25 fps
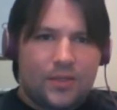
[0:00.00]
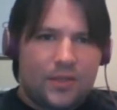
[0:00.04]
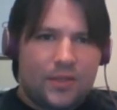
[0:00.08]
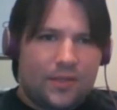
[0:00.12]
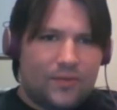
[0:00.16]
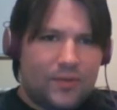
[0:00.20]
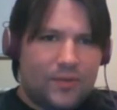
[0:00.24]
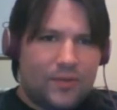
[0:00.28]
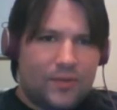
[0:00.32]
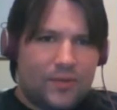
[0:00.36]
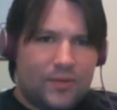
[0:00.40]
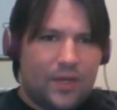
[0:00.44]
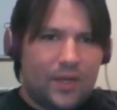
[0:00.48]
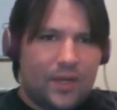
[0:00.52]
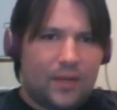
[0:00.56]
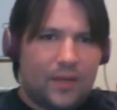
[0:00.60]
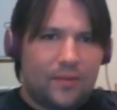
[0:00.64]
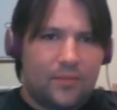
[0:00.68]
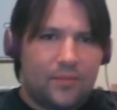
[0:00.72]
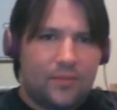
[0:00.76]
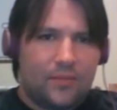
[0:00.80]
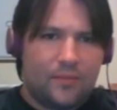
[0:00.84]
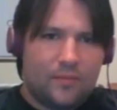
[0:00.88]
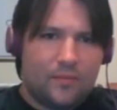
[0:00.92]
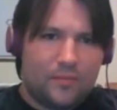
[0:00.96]
have to check
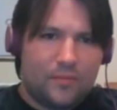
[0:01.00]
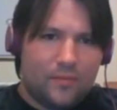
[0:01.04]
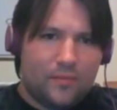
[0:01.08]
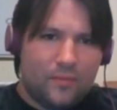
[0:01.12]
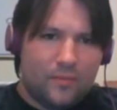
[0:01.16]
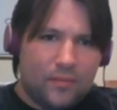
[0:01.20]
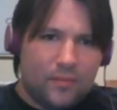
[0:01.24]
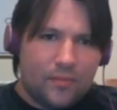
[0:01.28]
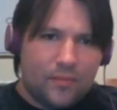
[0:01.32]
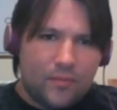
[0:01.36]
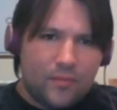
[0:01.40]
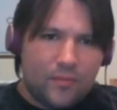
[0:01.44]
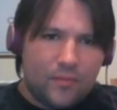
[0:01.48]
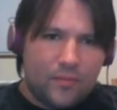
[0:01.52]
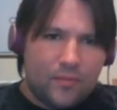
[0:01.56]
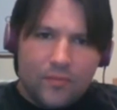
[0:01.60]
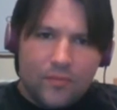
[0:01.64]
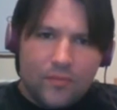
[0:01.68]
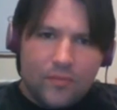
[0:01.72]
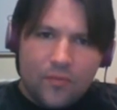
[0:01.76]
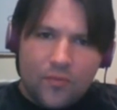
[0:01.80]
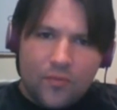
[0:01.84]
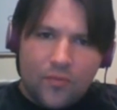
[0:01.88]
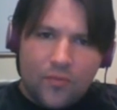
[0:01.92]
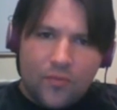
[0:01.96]
and
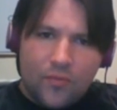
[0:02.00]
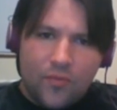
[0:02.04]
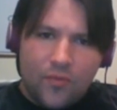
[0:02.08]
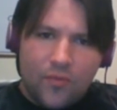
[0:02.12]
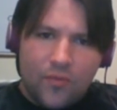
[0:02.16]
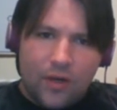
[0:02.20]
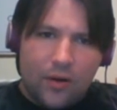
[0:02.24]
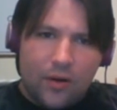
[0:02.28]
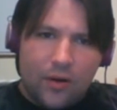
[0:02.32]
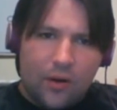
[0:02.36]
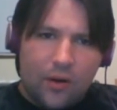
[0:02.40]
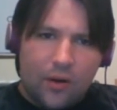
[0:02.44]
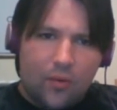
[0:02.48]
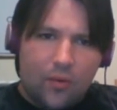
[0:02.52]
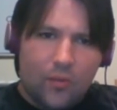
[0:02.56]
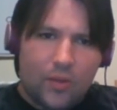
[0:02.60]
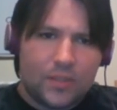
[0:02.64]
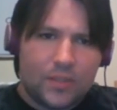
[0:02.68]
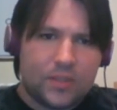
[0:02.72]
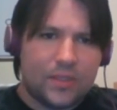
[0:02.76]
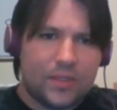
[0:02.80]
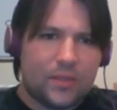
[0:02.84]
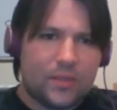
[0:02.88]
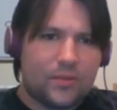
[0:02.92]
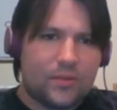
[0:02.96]
figure out what
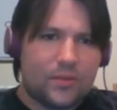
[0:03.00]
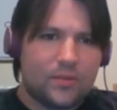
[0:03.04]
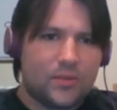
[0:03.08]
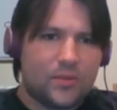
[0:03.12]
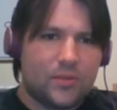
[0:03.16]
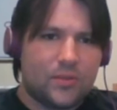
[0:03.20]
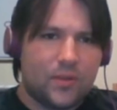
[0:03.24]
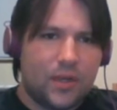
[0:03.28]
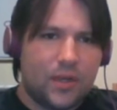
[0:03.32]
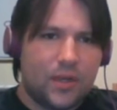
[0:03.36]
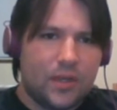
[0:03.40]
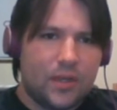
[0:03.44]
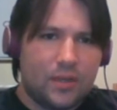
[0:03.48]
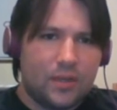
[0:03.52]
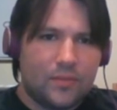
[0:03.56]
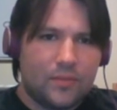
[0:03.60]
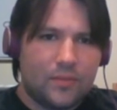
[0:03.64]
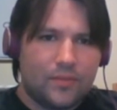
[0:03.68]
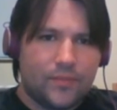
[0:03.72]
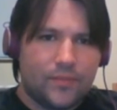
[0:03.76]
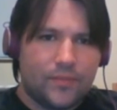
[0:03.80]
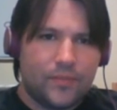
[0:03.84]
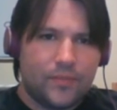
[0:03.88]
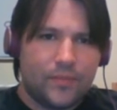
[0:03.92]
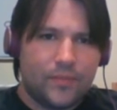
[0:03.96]
skills do what.
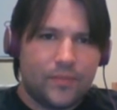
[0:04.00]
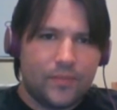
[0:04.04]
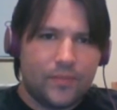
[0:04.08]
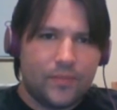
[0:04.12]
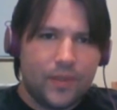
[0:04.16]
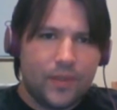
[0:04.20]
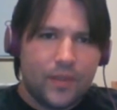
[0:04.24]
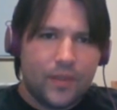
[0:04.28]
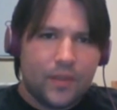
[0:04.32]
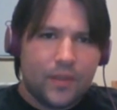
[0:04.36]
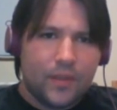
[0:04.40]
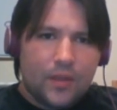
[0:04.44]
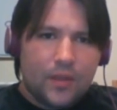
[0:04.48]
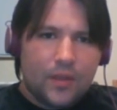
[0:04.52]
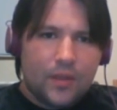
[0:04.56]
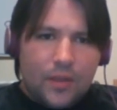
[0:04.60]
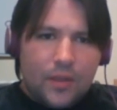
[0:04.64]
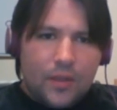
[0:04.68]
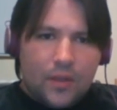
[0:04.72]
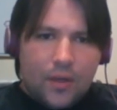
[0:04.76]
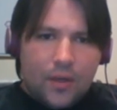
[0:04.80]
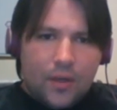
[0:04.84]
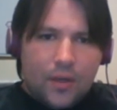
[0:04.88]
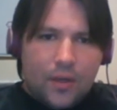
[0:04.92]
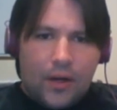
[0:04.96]

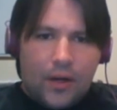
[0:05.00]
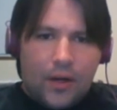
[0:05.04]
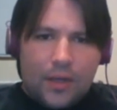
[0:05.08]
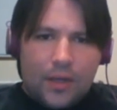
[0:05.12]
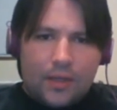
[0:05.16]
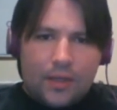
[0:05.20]
All right,